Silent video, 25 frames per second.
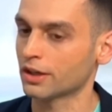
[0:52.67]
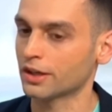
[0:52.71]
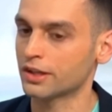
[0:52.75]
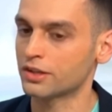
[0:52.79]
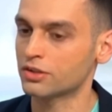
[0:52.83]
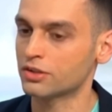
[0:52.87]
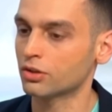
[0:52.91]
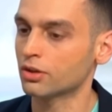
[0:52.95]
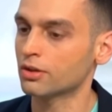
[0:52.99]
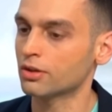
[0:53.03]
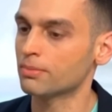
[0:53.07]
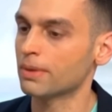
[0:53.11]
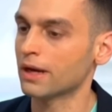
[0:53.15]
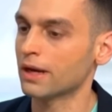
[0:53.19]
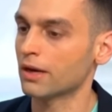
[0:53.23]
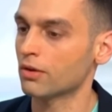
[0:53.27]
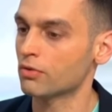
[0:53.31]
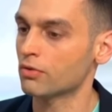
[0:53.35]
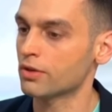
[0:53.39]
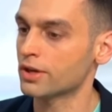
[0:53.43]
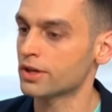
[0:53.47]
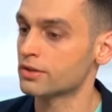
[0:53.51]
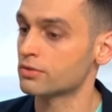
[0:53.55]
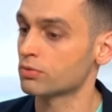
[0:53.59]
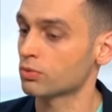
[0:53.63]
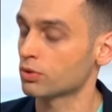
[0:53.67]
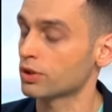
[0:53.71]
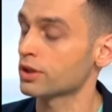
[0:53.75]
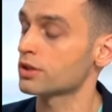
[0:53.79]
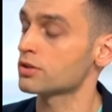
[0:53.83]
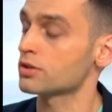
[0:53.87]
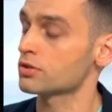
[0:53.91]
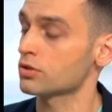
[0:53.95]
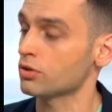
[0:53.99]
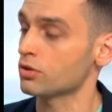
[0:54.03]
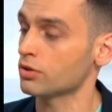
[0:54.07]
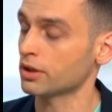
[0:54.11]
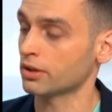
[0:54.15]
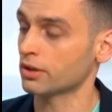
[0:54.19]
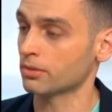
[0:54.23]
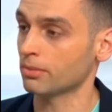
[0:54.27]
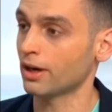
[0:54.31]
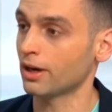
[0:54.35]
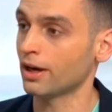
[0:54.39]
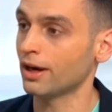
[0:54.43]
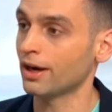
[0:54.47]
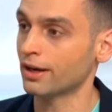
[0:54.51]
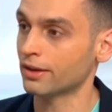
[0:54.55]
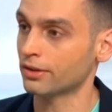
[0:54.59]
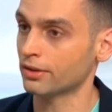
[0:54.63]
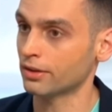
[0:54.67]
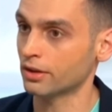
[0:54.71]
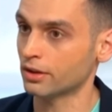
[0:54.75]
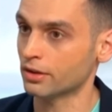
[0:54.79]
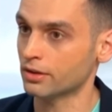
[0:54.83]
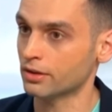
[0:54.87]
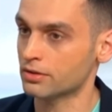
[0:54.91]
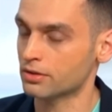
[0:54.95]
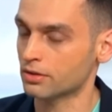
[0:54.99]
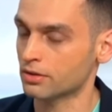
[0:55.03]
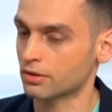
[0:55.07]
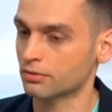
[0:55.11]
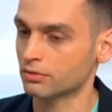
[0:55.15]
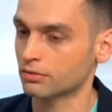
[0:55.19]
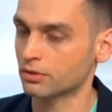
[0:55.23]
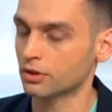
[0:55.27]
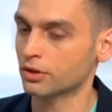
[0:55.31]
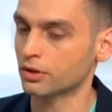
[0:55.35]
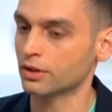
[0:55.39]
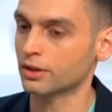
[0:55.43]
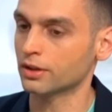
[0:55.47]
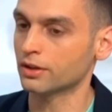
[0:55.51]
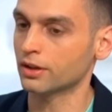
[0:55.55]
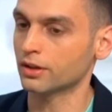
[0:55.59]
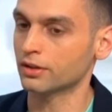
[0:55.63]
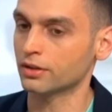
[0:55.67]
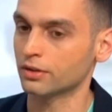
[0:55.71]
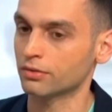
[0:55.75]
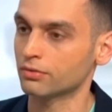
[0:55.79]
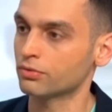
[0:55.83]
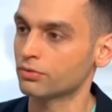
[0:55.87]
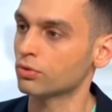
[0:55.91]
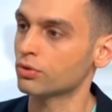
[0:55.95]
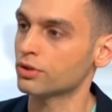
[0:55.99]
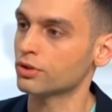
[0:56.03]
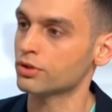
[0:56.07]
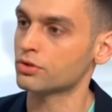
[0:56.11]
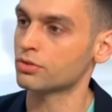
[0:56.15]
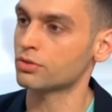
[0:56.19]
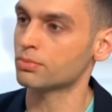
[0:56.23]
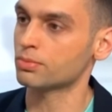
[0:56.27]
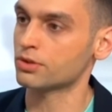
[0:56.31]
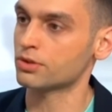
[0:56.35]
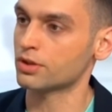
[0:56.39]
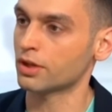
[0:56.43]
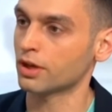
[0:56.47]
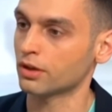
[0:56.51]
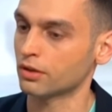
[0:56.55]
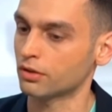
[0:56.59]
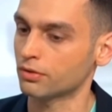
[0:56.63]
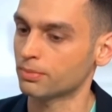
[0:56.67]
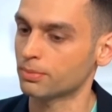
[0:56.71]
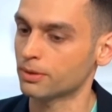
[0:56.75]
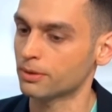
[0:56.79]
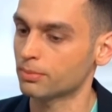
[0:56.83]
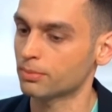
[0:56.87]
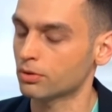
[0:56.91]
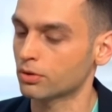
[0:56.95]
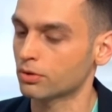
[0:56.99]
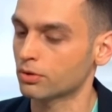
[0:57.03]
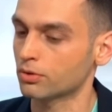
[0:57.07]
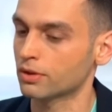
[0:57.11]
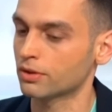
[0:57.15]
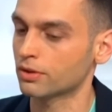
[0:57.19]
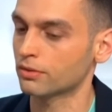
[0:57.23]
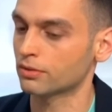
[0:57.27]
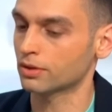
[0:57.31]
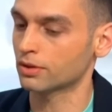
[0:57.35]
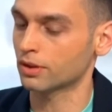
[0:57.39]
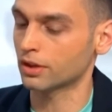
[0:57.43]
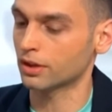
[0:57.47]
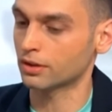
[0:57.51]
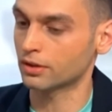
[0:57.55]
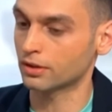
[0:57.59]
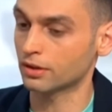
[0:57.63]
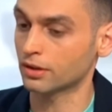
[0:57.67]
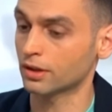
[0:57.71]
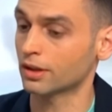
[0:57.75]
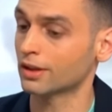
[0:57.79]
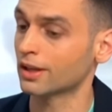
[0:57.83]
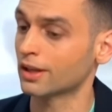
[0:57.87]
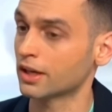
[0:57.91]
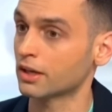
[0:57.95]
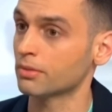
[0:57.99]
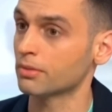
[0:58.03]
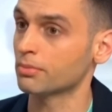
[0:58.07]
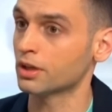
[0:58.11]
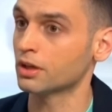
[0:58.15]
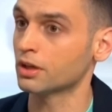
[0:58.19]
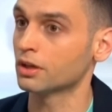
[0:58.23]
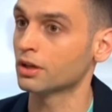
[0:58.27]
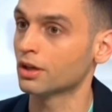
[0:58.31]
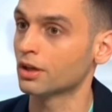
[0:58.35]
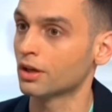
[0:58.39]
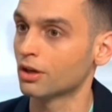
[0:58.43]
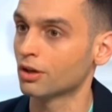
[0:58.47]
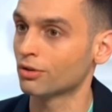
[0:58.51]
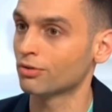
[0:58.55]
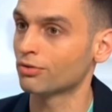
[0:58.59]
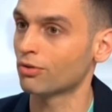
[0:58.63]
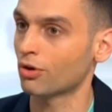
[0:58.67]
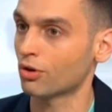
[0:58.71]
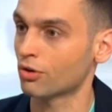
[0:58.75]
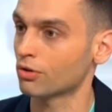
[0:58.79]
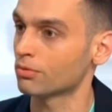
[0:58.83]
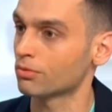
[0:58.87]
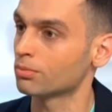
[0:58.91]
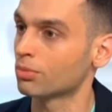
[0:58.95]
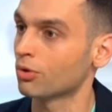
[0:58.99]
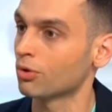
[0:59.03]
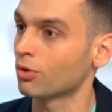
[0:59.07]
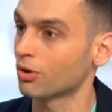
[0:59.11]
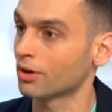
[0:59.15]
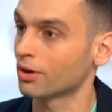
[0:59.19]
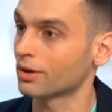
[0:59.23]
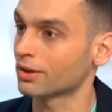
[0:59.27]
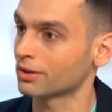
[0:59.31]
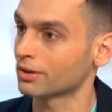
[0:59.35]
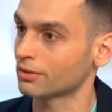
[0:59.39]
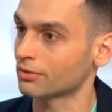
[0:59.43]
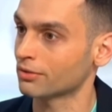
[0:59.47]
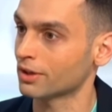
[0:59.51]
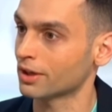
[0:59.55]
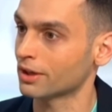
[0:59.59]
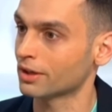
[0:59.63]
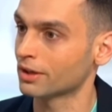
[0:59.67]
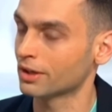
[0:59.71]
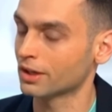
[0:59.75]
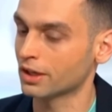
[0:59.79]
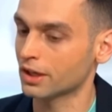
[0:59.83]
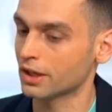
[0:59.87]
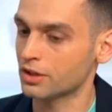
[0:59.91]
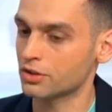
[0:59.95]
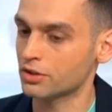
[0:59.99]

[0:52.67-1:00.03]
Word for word: Uh, it's not about race. What he's talking about, I think, is that look at London. 42% of people who live in London are like me, foreign born, right?